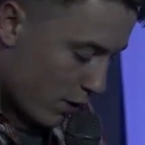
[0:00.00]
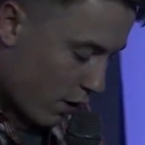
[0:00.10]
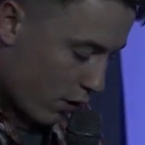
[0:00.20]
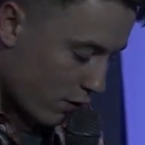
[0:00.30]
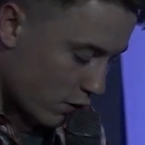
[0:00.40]
we
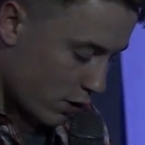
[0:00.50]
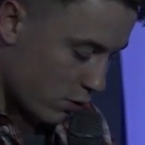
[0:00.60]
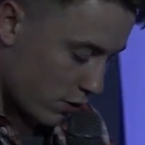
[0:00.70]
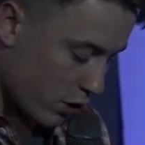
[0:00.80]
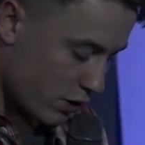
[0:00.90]
know that she
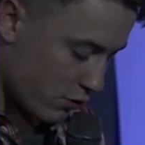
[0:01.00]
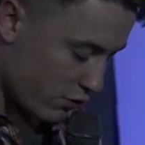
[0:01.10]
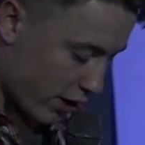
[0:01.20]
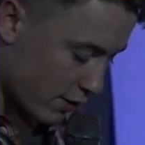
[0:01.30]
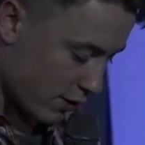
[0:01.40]
was socially
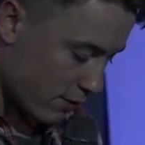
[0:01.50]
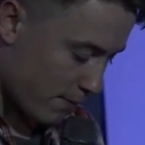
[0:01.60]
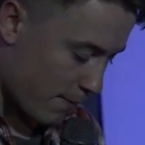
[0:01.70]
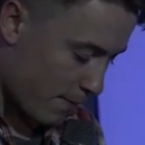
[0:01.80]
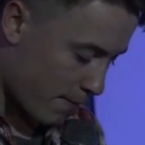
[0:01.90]
rejected.
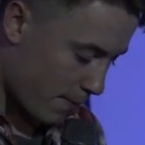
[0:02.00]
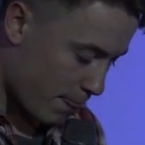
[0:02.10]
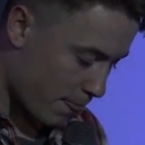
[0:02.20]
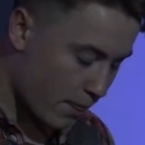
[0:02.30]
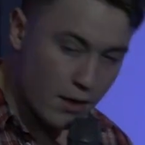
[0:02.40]

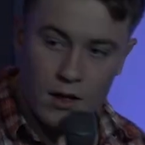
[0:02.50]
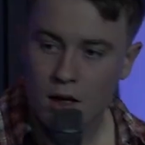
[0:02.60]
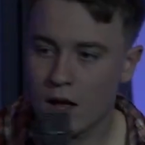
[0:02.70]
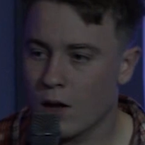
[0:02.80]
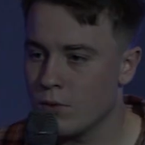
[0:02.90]

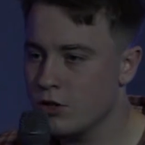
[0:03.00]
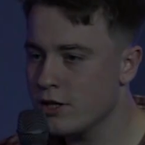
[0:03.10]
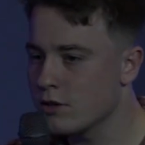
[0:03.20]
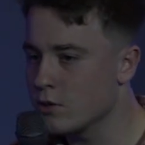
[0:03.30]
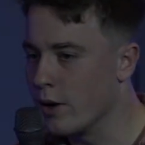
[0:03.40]
And when
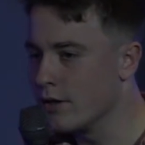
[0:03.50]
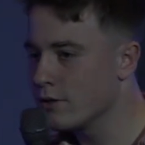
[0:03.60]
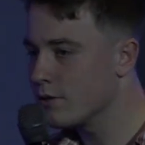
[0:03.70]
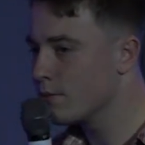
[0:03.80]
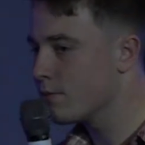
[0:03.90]
Jesus
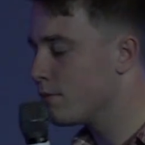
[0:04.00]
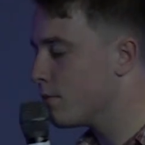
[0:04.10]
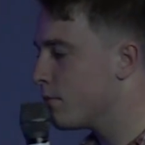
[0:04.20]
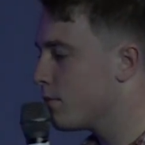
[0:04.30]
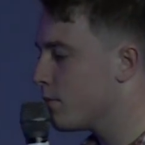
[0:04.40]
went,
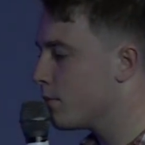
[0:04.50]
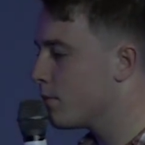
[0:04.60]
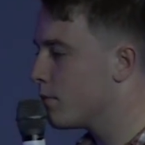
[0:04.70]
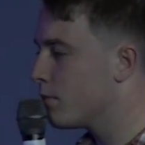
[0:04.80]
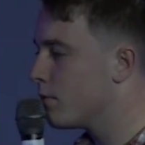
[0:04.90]

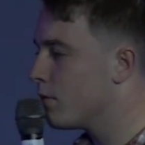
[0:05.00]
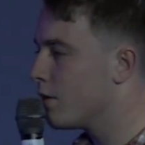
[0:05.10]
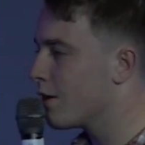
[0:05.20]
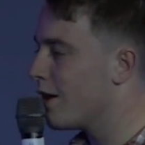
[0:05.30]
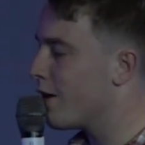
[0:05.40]

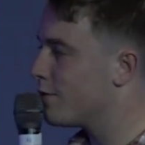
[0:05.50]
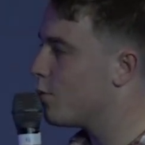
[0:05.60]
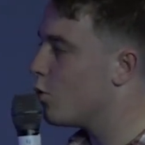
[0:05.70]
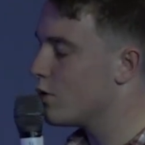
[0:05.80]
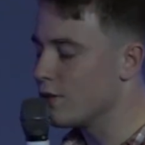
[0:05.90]
can I have
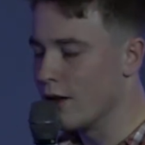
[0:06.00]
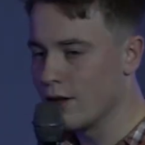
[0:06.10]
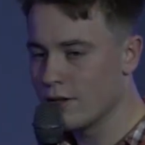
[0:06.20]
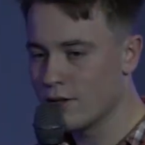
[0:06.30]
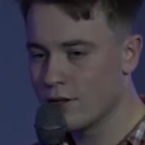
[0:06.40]
some water?
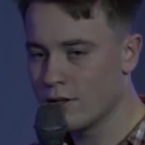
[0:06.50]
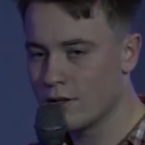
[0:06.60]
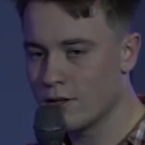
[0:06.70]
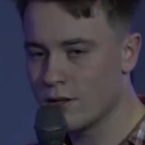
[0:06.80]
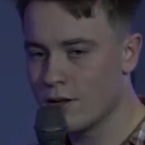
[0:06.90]

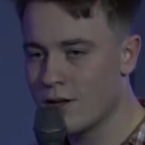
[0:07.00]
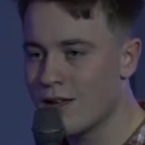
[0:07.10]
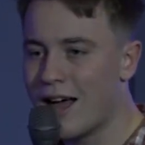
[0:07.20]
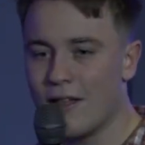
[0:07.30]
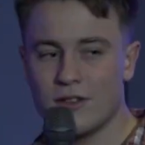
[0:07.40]

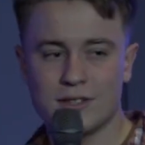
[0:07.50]
And the